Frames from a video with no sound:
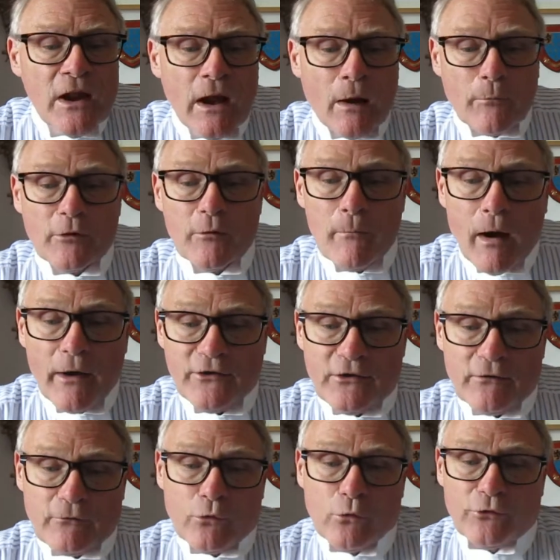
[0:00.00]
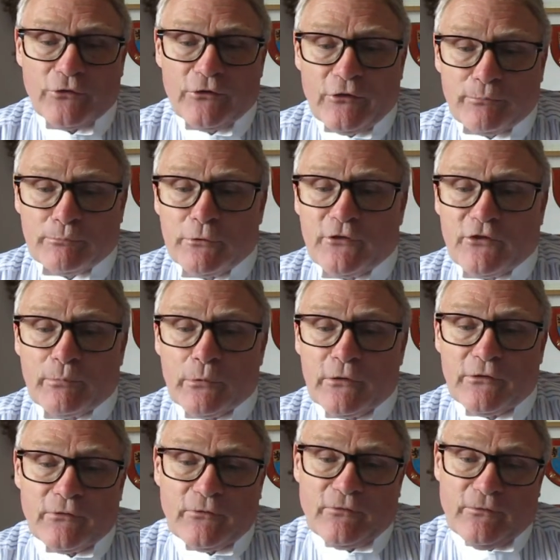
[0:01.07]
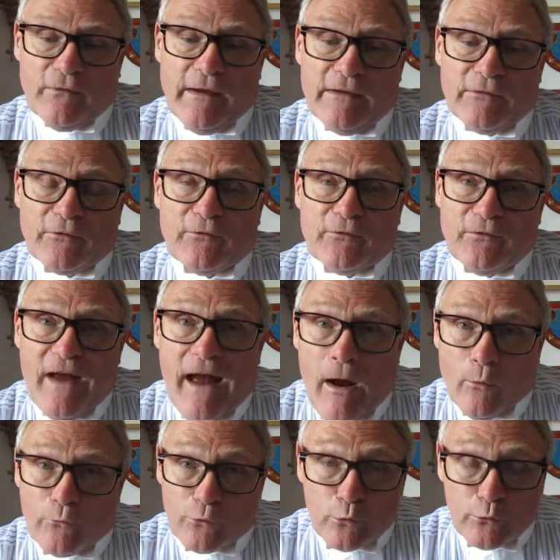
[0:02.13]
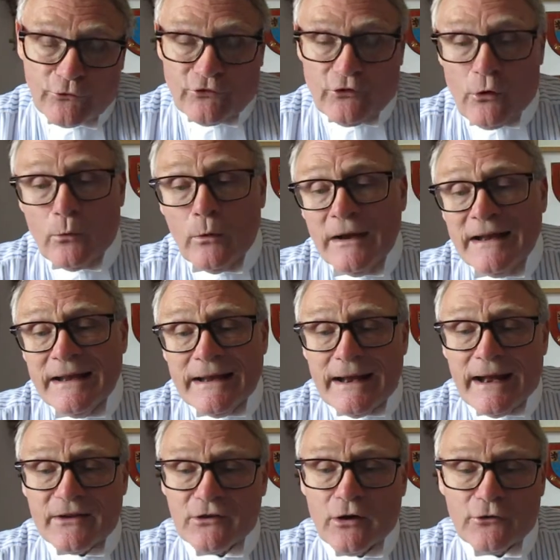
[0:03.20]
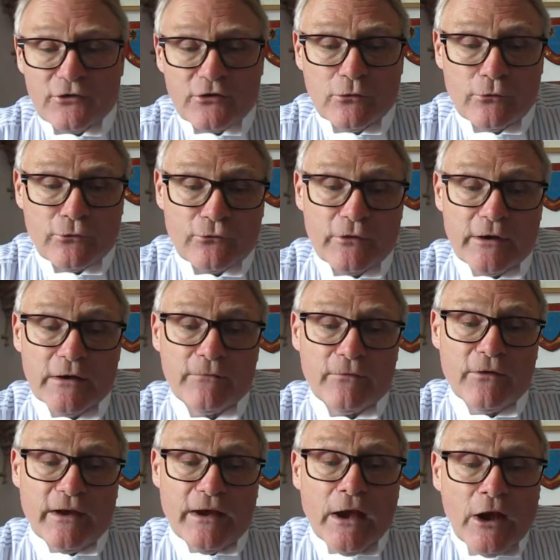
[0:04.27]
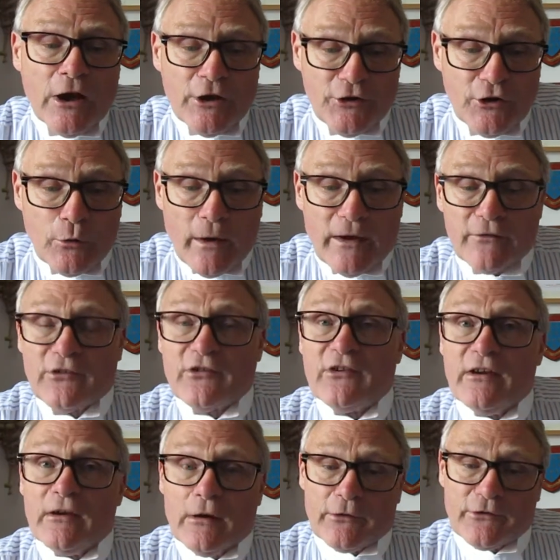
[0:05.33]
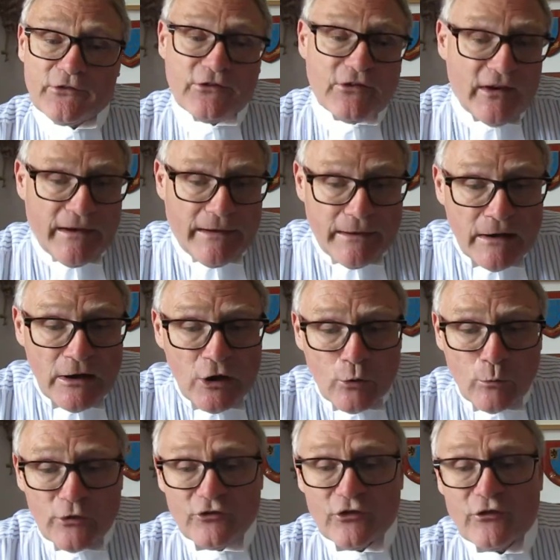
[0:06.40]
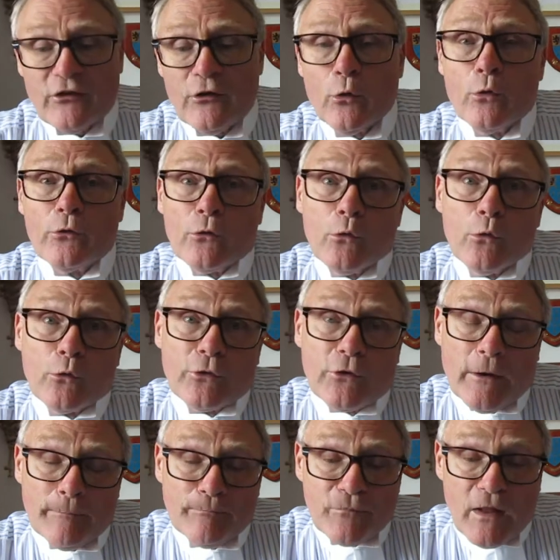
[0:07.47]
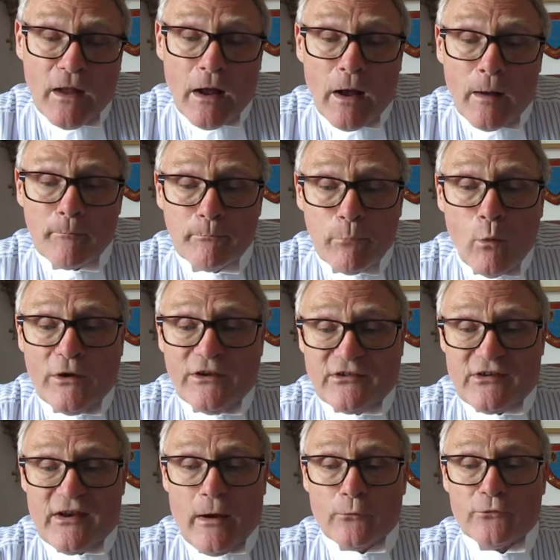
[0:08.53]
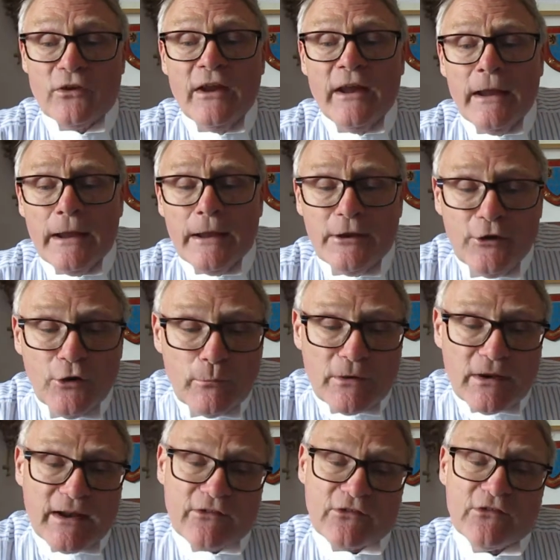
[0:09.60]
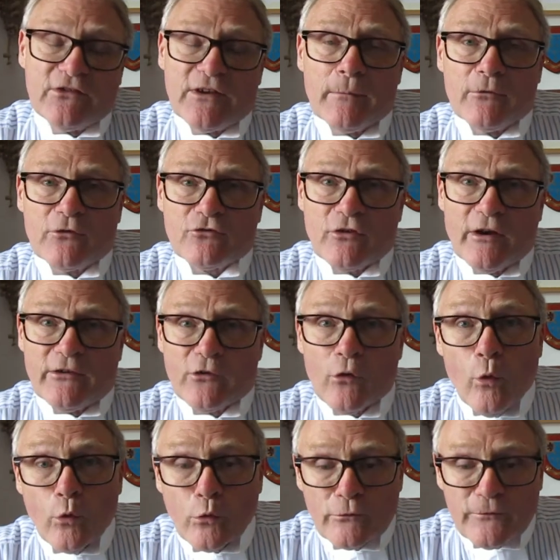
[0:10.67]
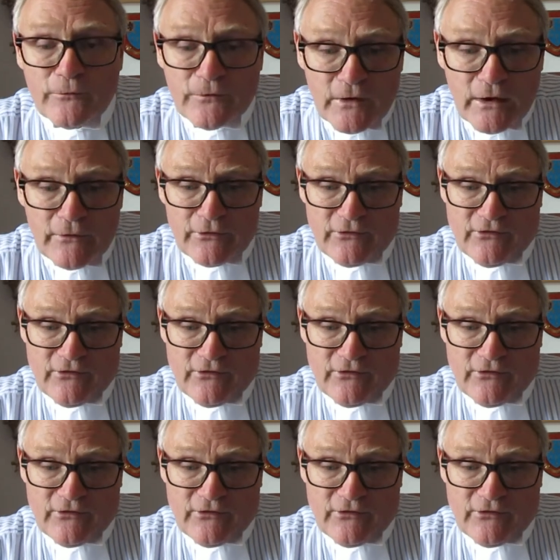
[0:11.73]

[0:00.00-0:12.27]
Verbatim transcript: we're reminded, of course, that this principle is, is found also at Article 3 of the UNCRC, which, as the author um, points out, illuminates and demonstrates all further